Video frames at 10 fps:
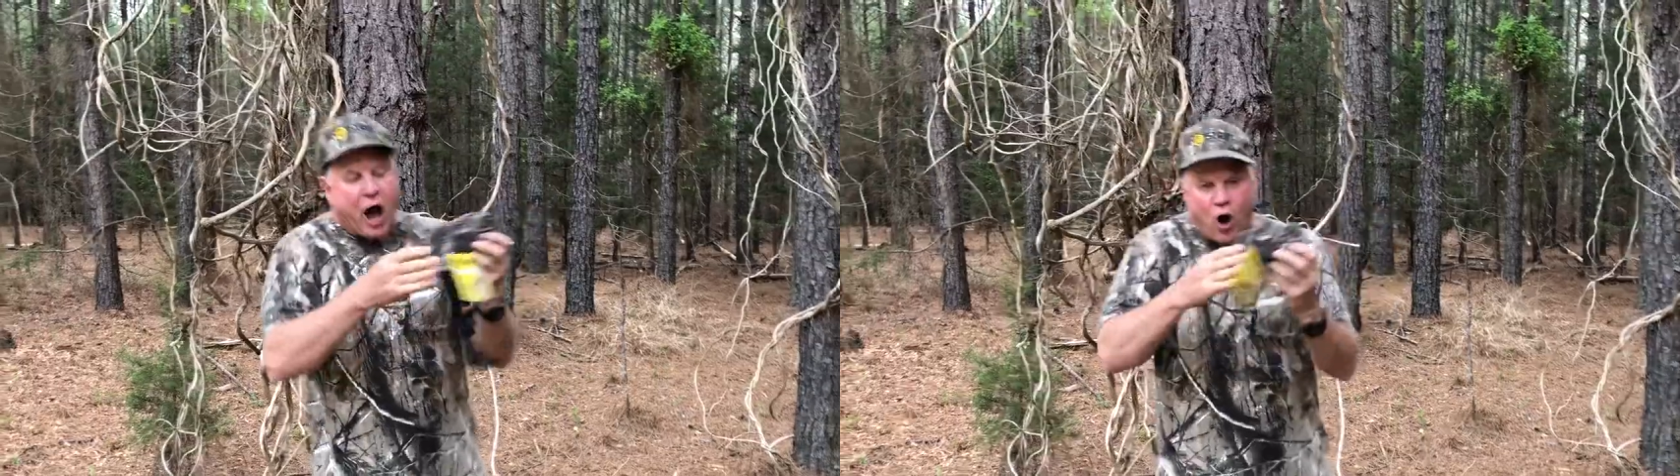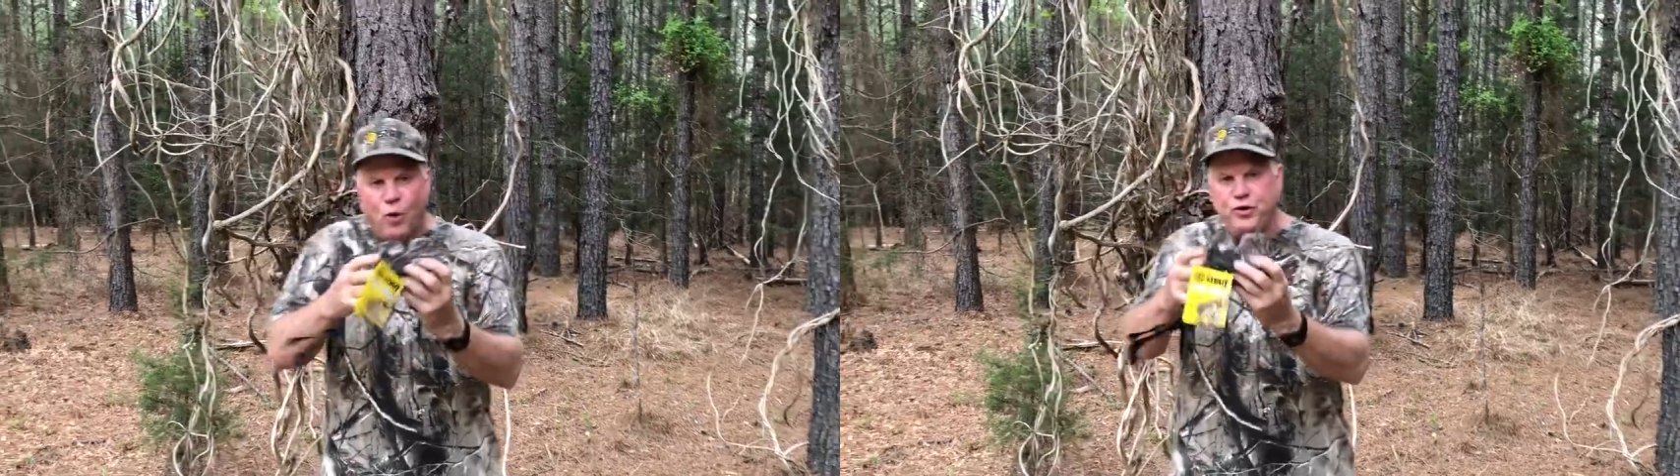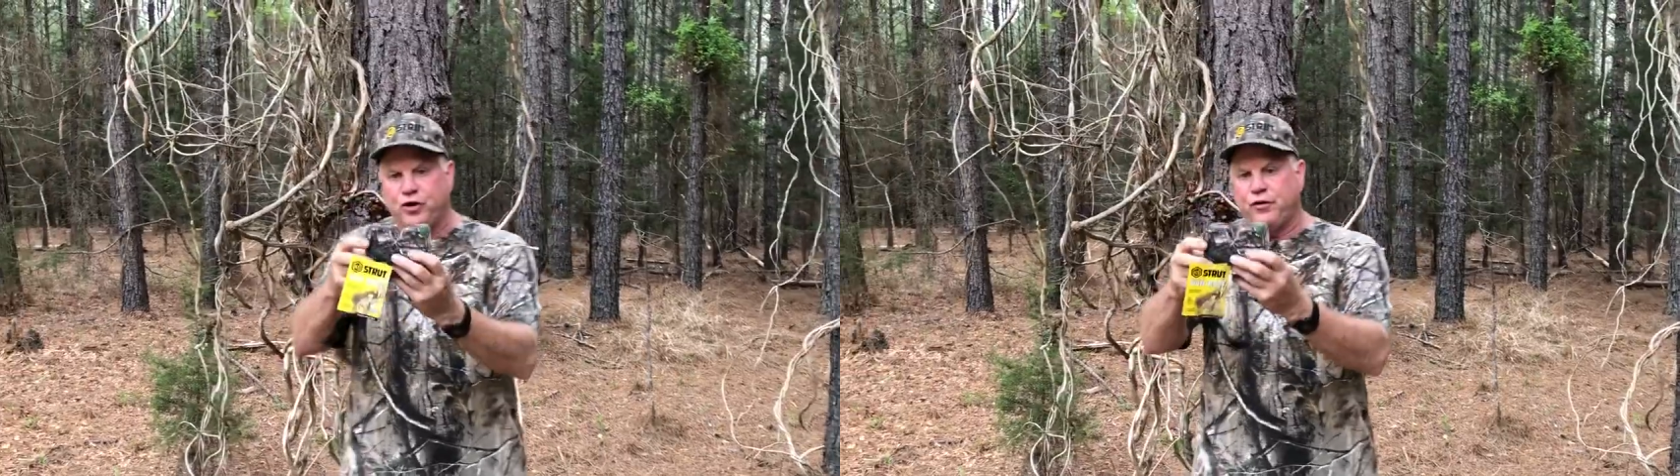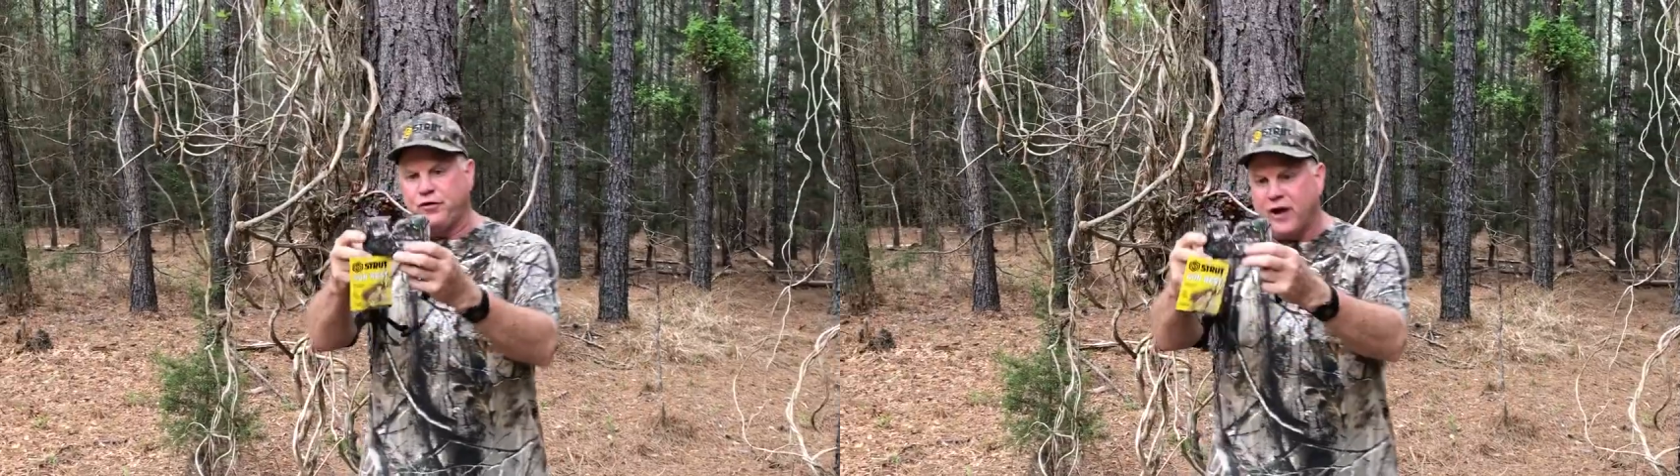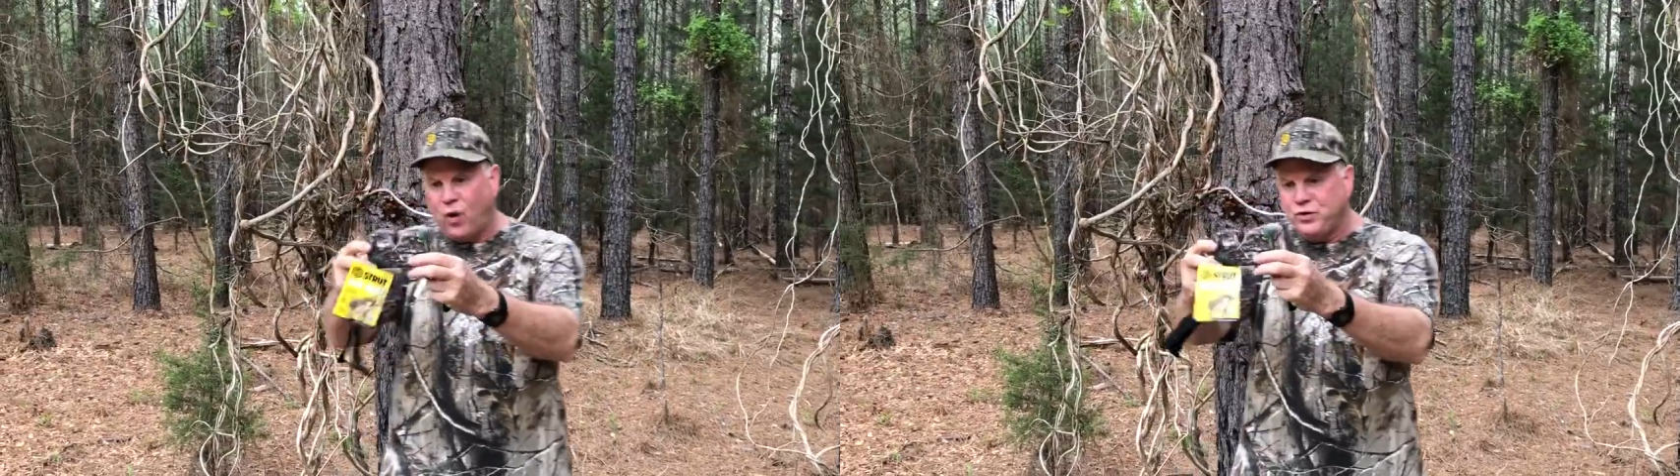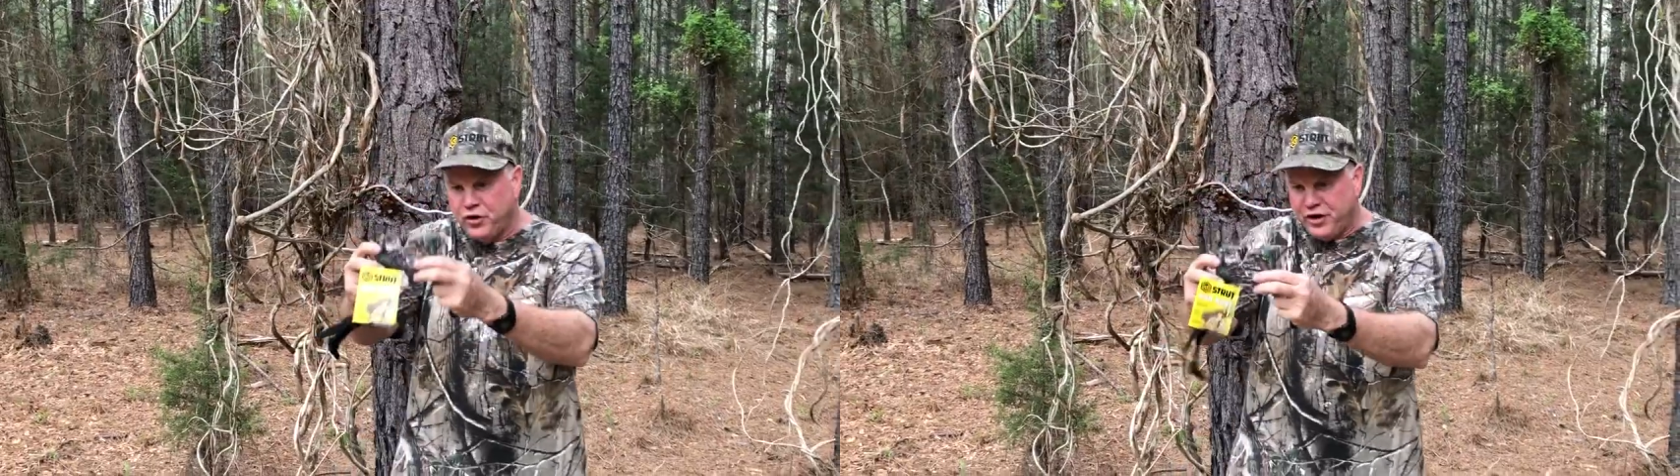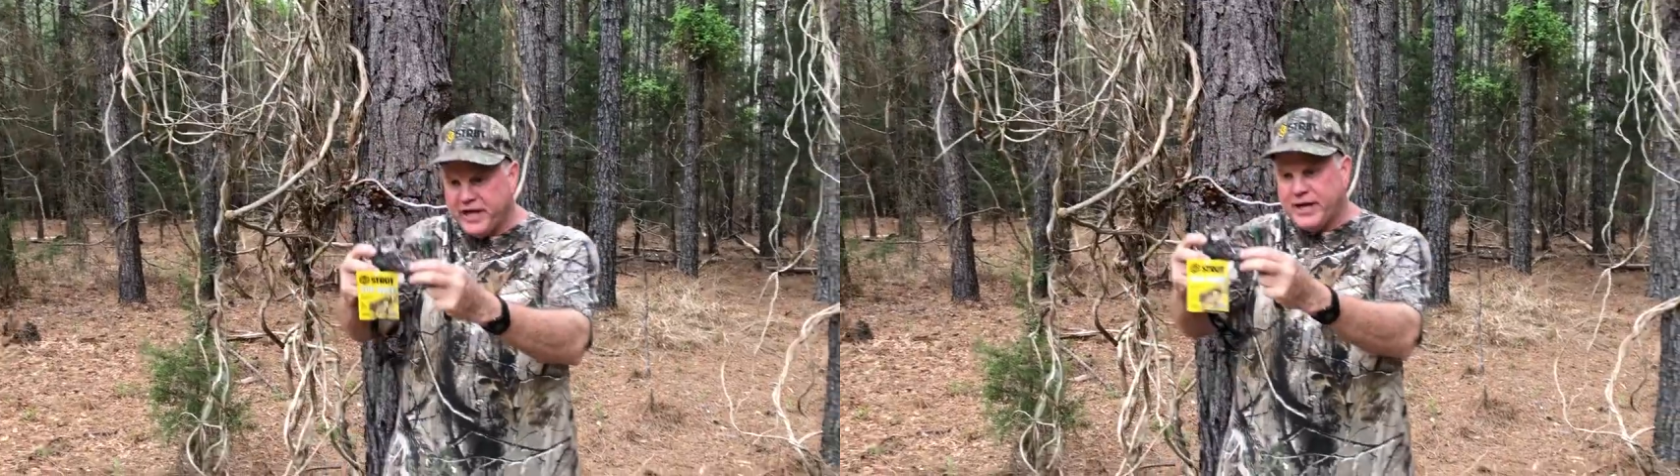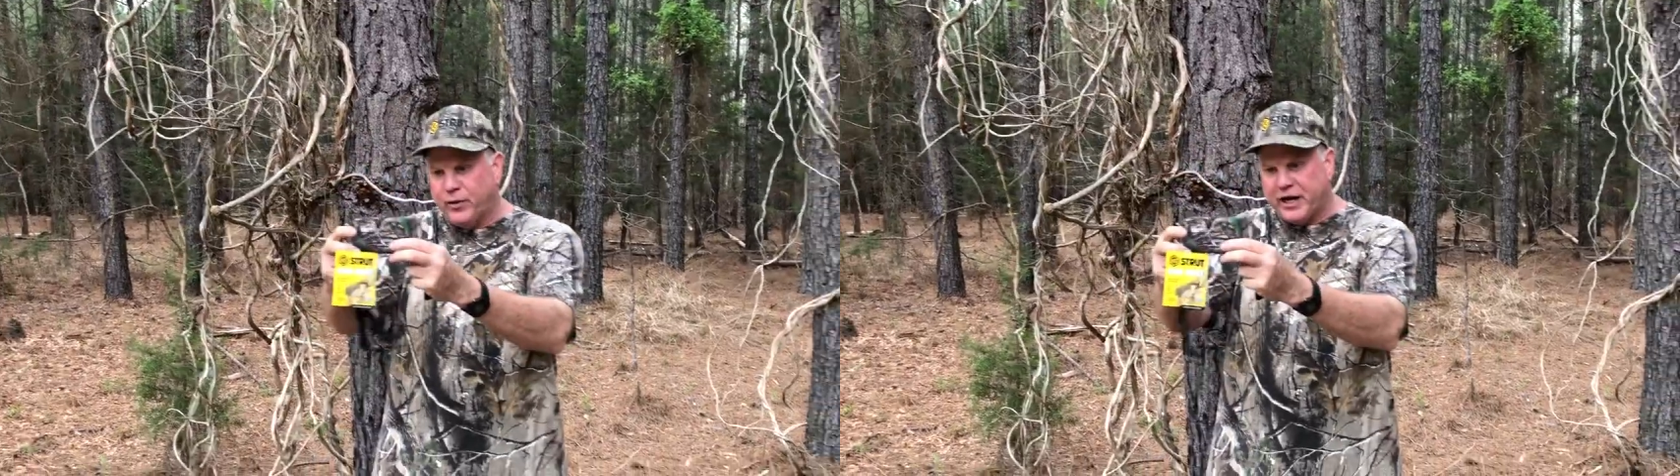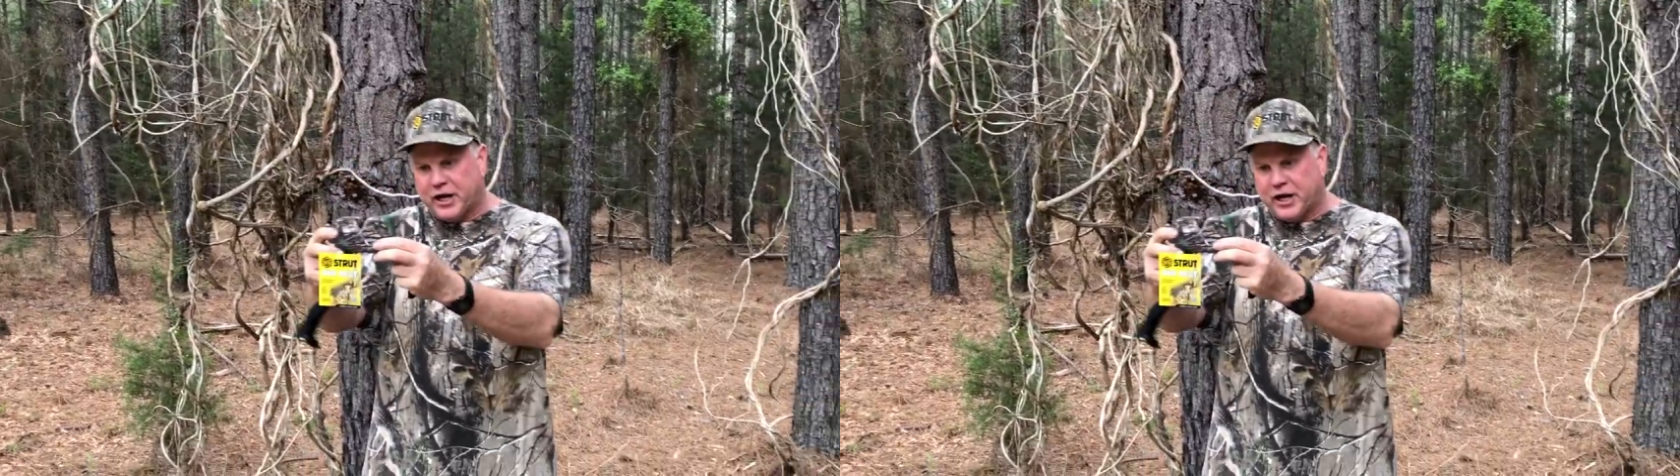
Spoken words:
on your knee when